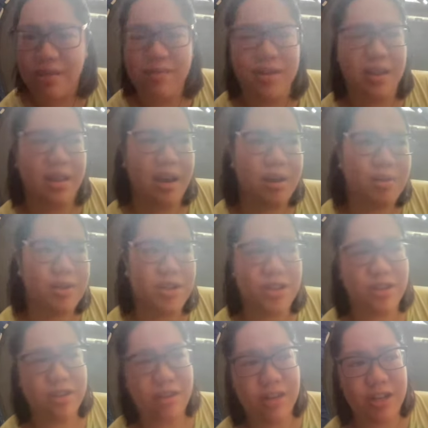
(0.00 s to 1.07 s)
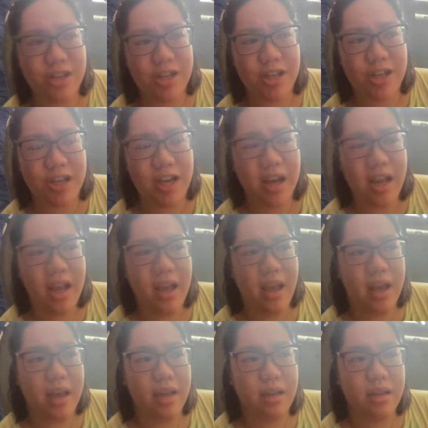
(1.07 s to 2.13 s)
of the language and culture.
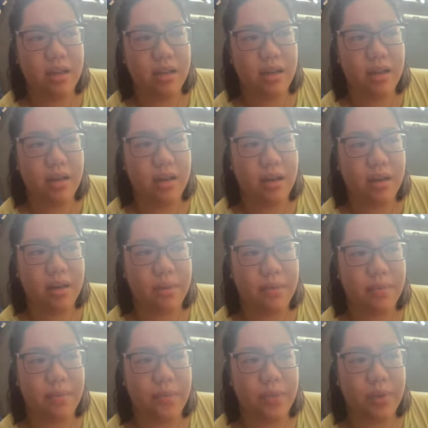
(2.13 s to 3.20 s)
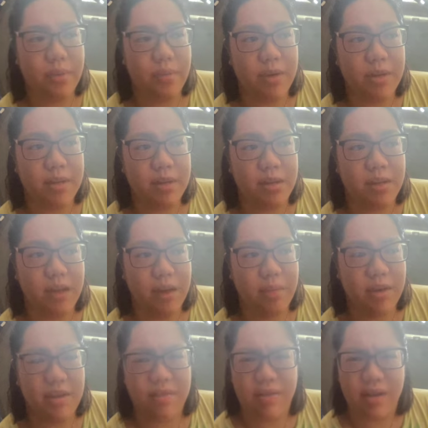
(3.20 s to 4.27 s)
And basically, I'm
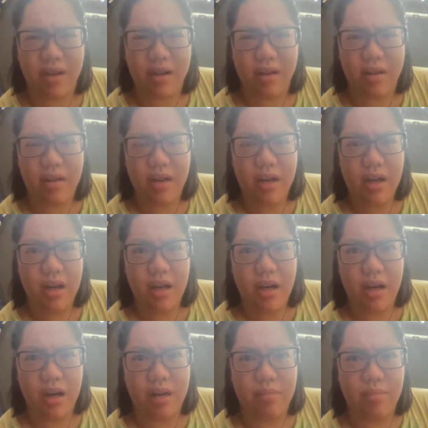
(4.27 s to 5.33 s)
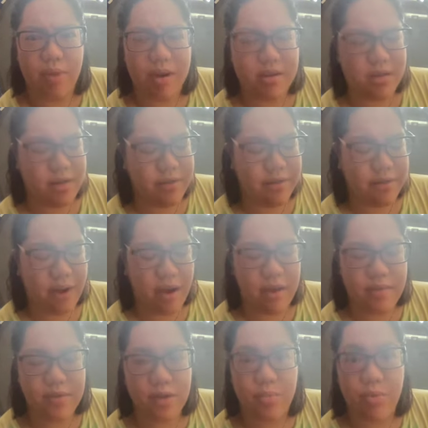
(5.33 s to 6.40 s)
giving positive
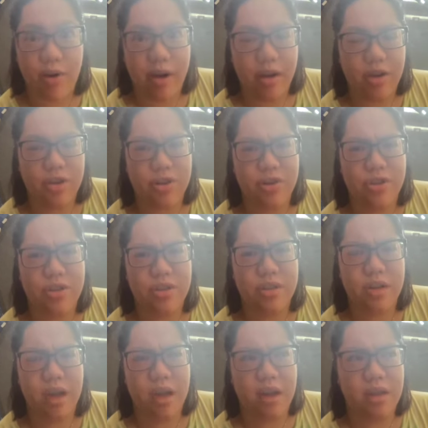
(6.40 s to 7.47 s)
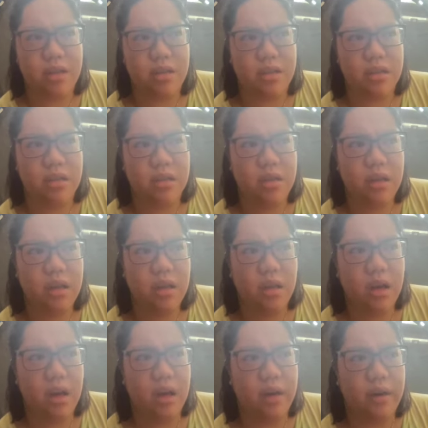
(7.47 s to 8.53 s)
vibes, prayers, and
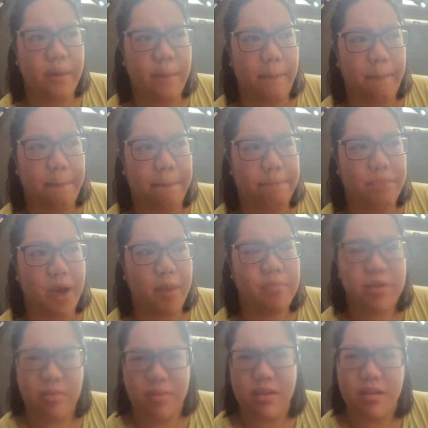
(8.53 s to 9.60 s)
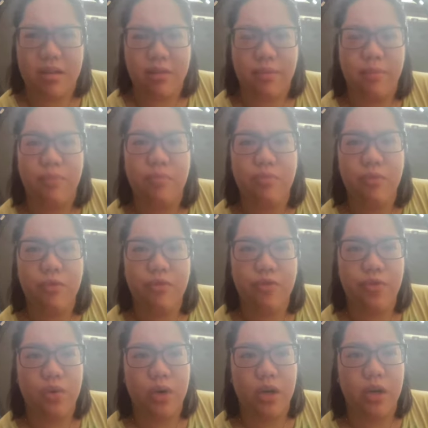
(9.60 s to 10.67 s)
optimism
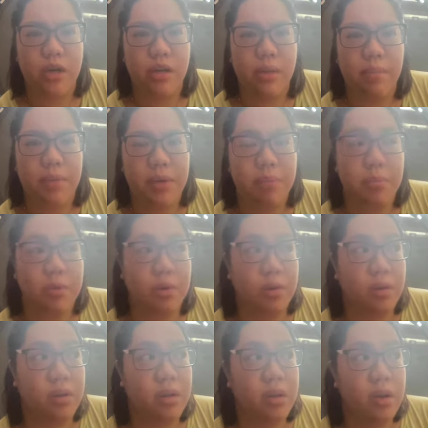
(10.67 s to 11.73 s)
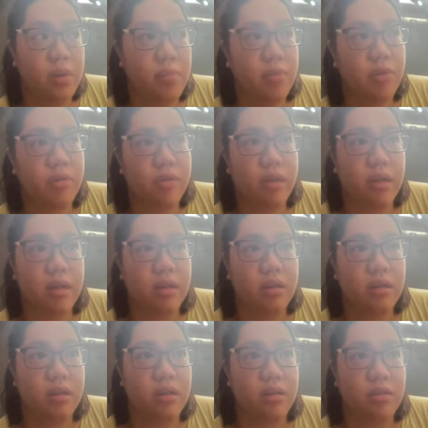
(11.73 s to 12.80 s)
for the people, both
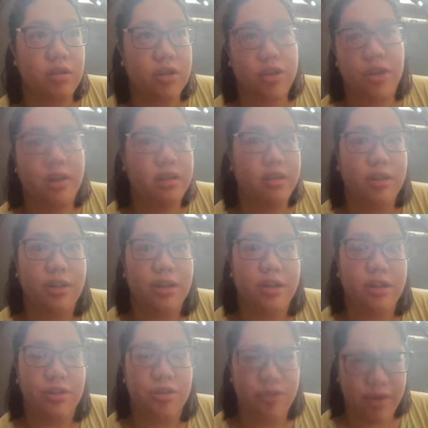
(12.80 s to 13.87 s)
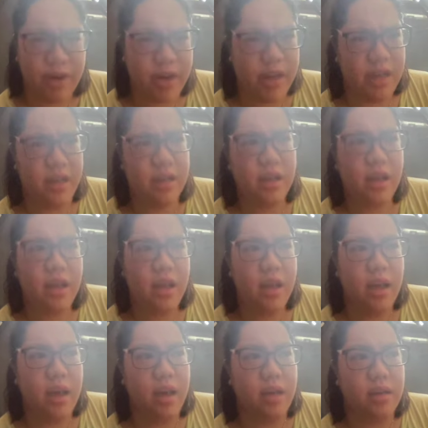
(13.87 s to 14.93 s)
in Russia and in Ukraine,
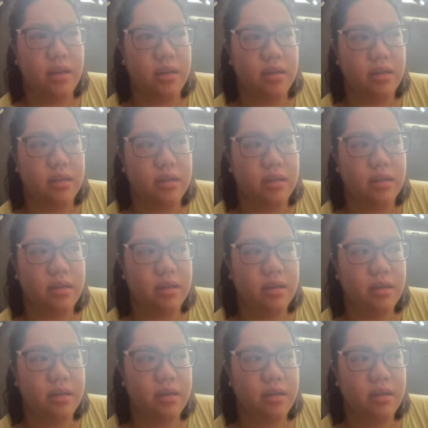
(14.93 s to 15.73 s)
and